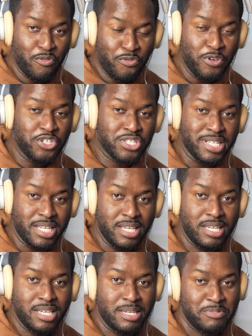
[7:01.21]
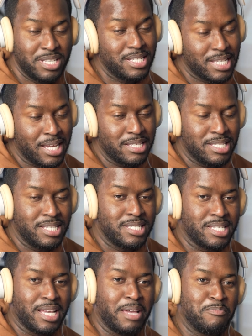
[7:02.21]
officially
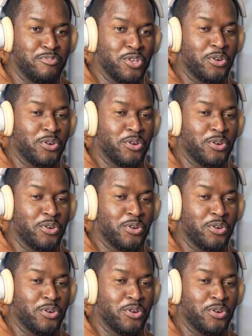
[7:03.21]
since I'm